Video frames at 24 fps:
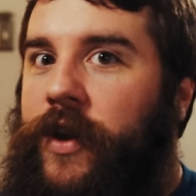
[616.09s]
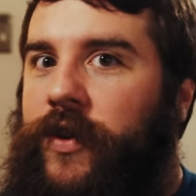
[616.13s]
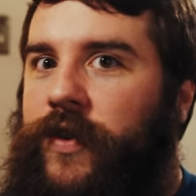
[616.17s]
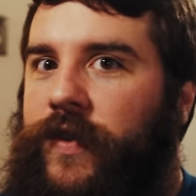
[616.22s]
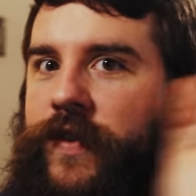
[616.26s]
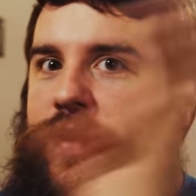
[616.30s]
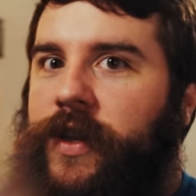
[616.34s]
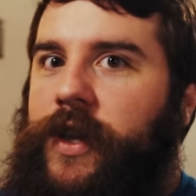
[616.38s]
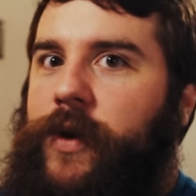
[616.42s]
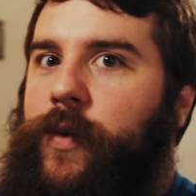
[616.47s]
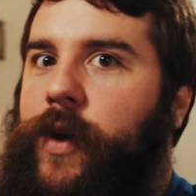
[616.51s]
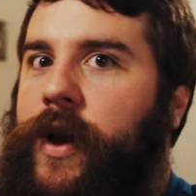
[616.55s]

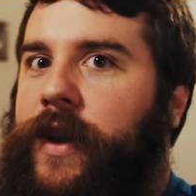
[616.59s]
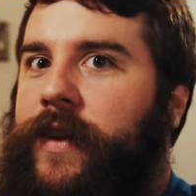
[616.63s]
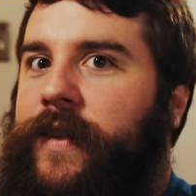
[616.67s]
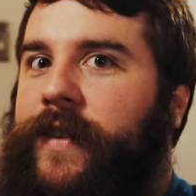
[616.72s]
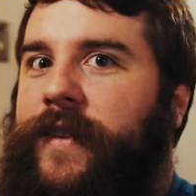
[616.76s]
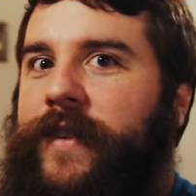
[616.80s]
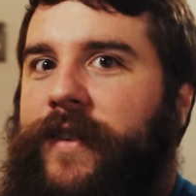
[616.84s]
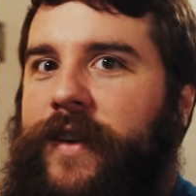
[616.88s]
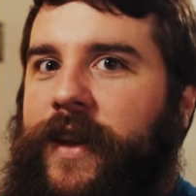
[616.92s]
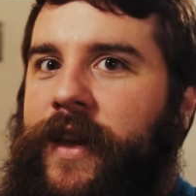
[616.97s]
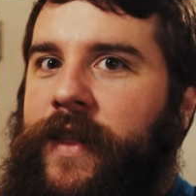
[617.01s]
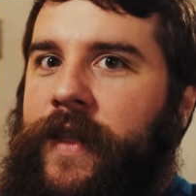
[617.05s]
Just click
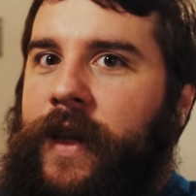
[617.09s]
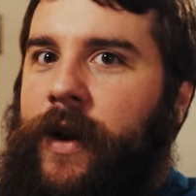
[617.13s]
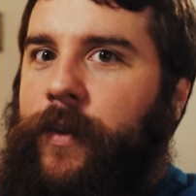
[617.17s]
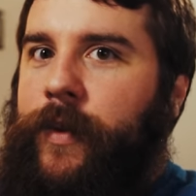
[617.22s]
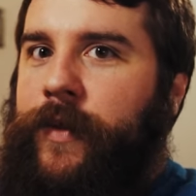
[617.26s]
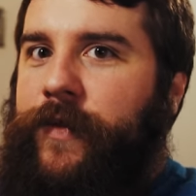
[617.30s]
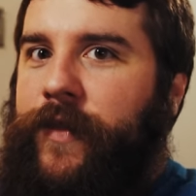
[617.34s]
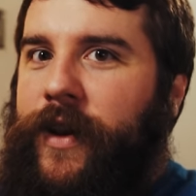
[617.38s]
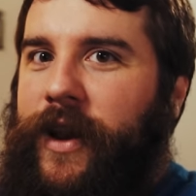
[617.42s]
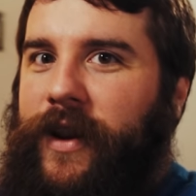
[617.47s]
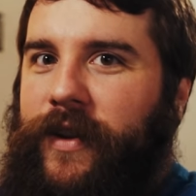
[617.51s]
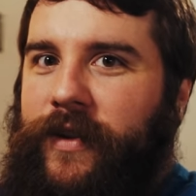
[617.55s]
once and that'll
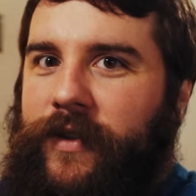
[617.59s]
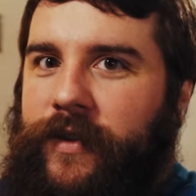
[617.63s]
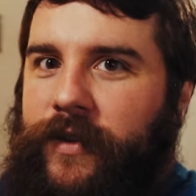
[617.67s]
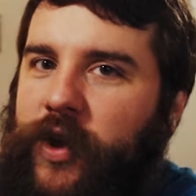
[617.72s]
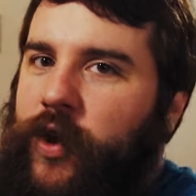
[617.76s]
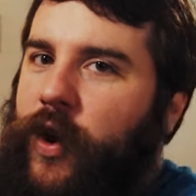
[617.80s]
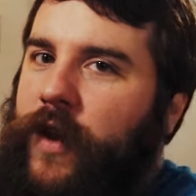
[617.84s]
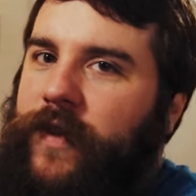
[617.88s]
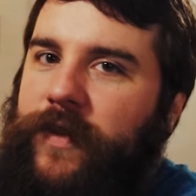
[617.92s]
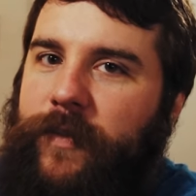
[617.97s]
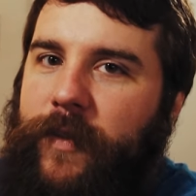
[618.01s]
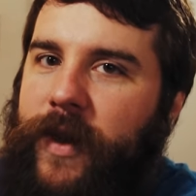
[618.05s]
be fine.
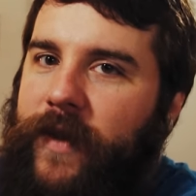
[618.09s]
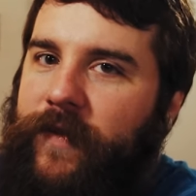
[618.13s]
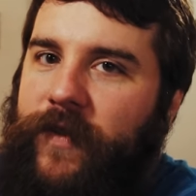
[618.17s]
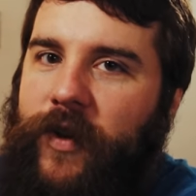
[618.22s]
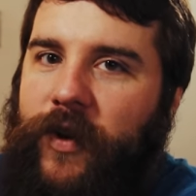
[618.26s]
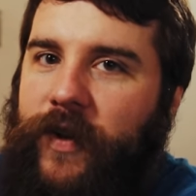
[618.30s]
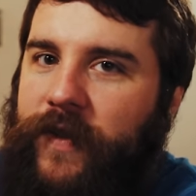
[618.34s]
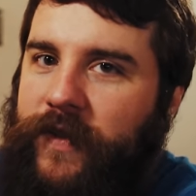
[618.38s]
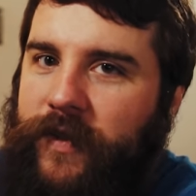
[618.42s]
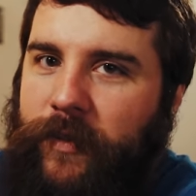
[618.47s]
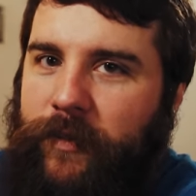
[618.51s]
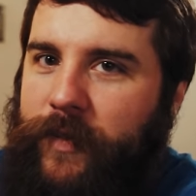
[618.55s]
You also may have
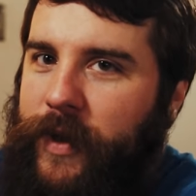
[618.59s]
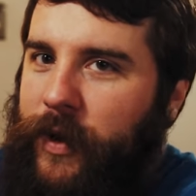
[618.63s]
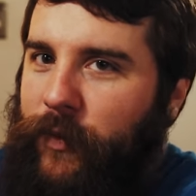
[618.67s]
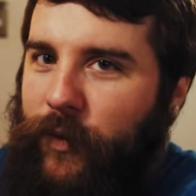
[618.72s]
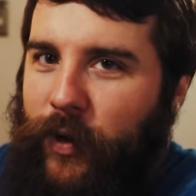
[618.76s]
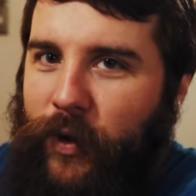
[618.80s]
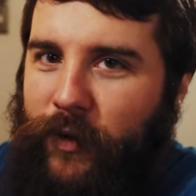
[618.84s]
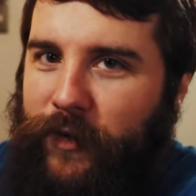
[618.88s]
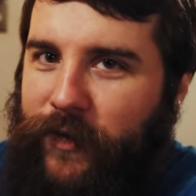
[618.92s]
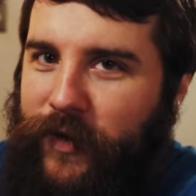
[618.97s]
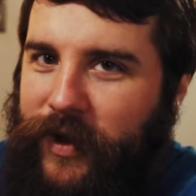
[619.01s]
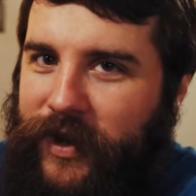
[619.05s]
noticed some
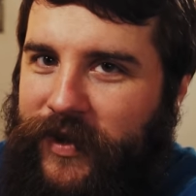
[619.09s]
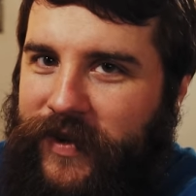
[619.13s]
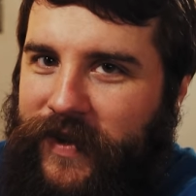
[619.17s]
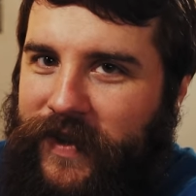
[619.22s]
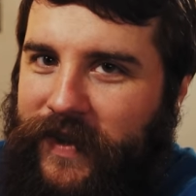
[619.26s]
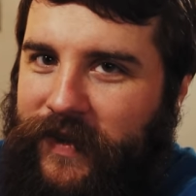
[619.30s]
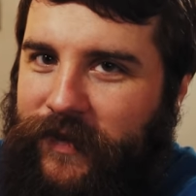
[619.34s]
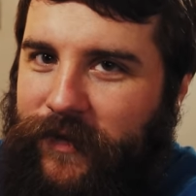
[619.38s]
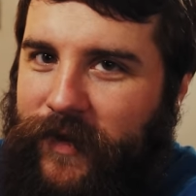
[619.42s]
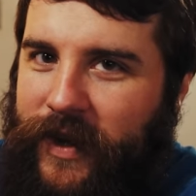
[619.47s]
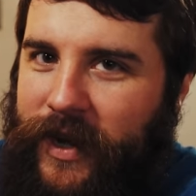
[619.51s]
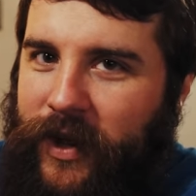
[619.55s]
B-roll footage
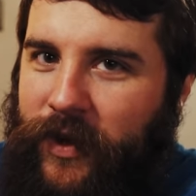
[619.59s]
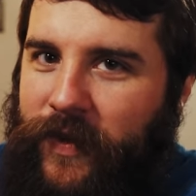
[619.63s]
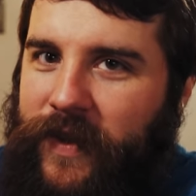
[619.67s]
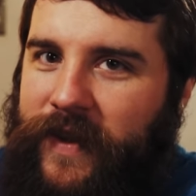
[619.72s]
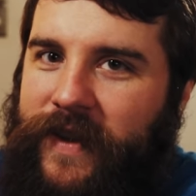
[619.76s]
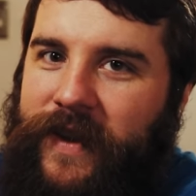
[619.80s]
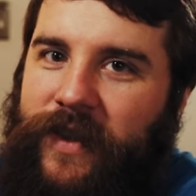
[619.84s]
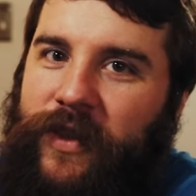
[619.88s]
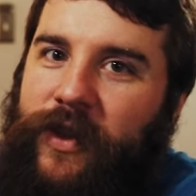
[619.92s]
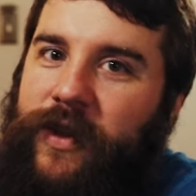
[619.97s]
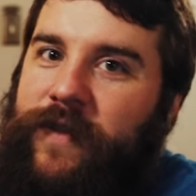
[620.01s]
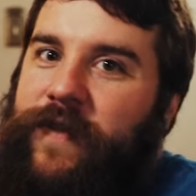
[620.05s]
in this video that
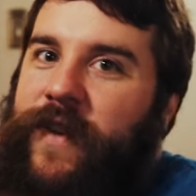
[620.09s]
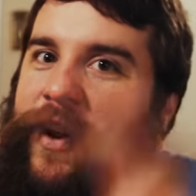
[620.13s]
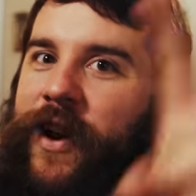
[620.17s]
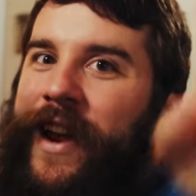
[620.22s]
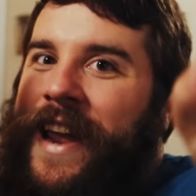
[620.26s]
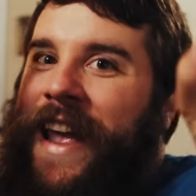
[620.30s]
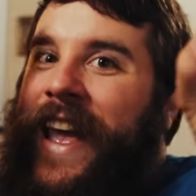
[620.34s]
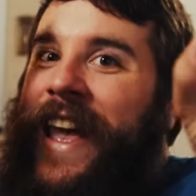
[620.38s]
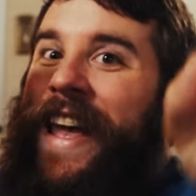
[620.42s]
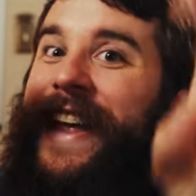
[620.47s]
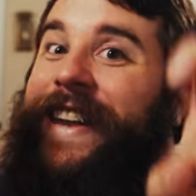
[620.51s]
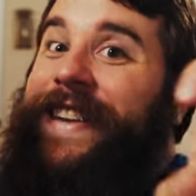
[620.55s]
didn't look
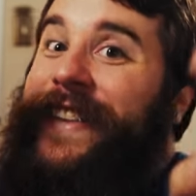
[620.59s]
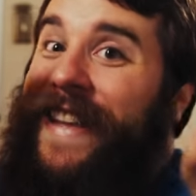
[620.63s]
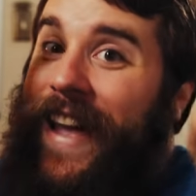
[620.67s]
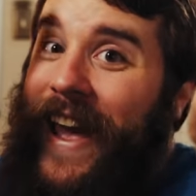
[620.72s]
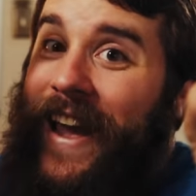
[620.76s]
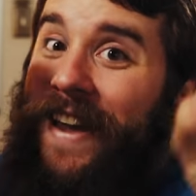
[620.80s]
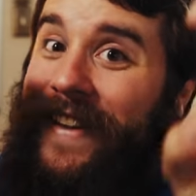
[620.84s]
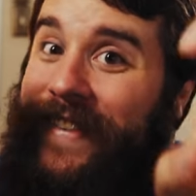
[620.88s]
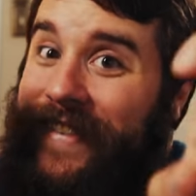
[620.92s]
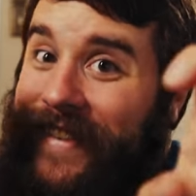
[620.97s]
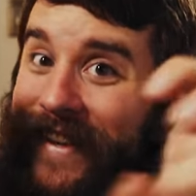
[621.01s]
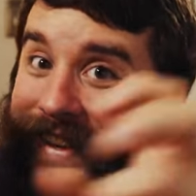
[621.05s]
very
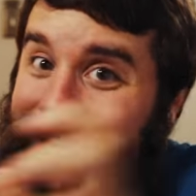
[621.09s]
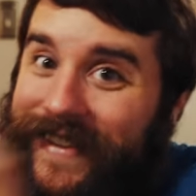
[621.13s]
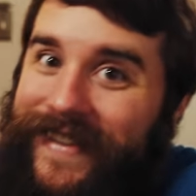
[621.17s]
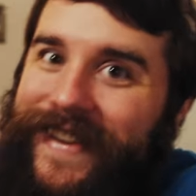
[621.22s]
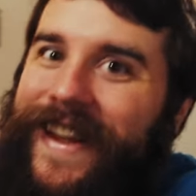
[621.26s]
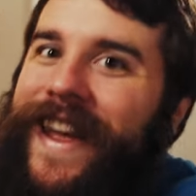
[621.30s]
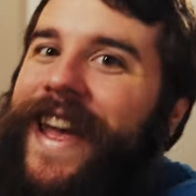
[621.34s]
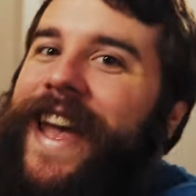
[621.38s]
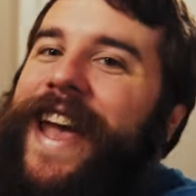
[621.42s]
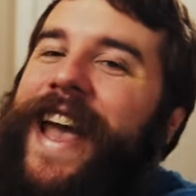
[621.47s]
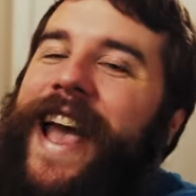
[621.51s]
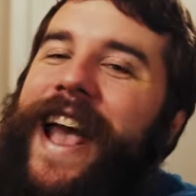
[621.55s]
Texas.